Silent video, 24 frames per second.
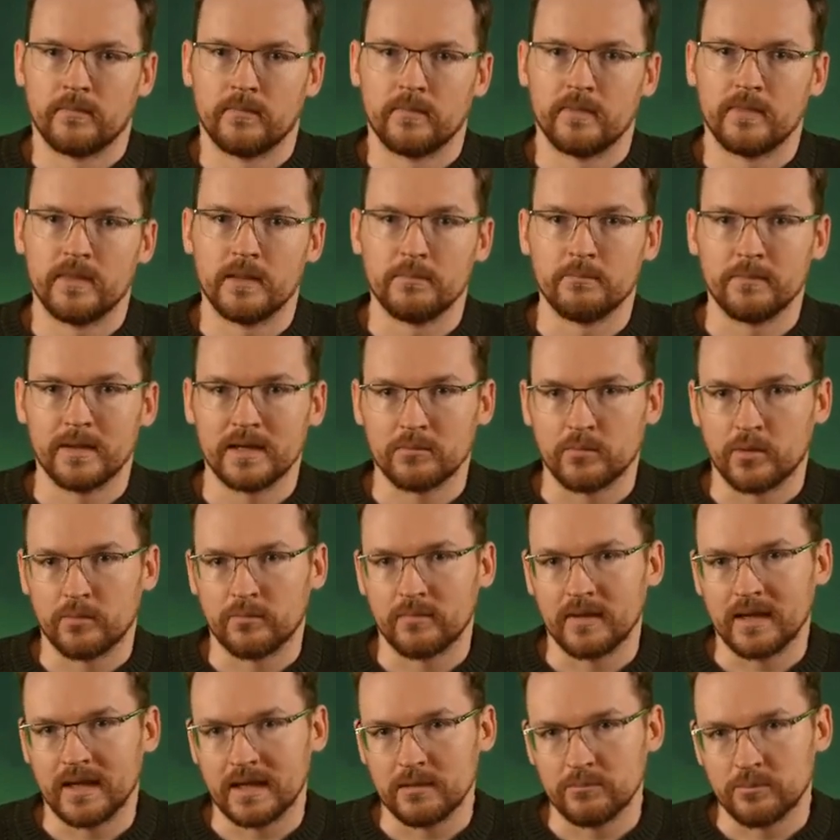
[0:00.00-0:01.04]
The
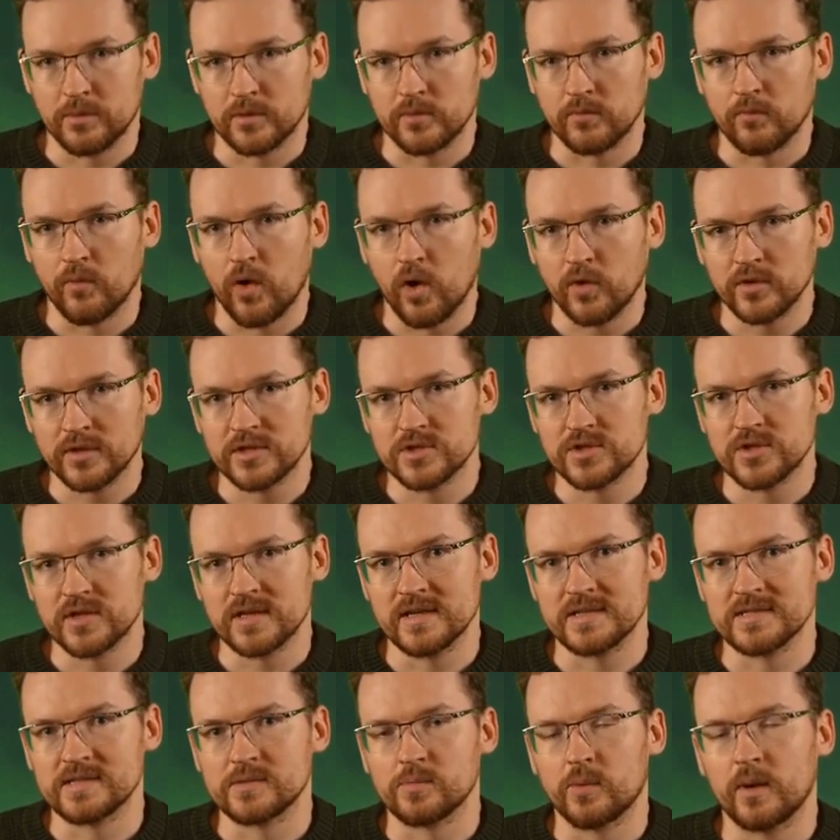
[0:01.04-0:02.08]
minimum input voltage
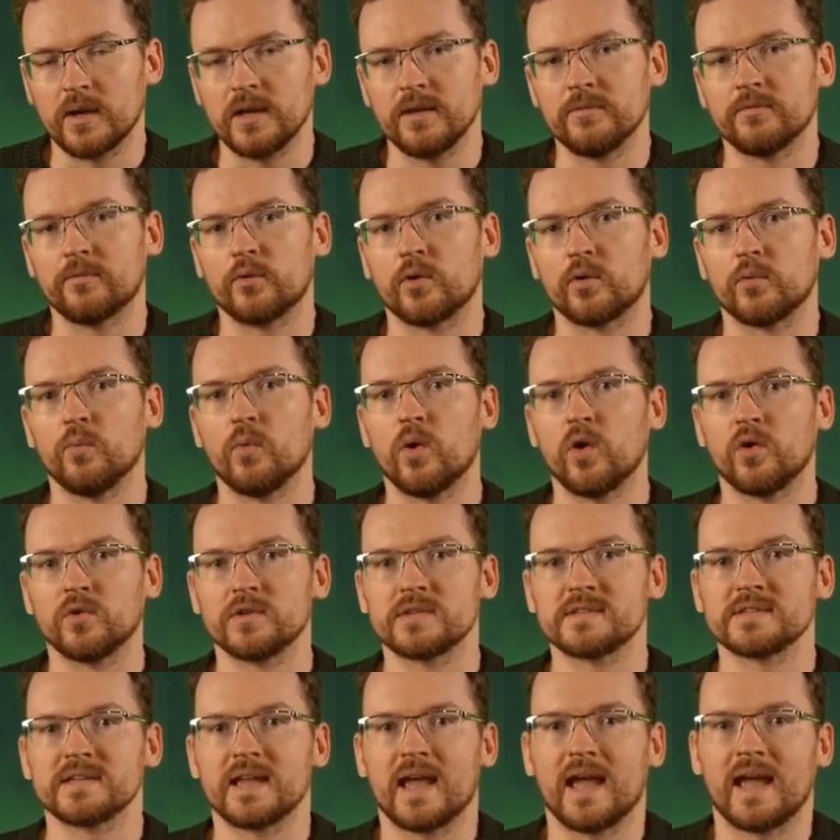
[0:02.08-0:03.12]
is 24 volts,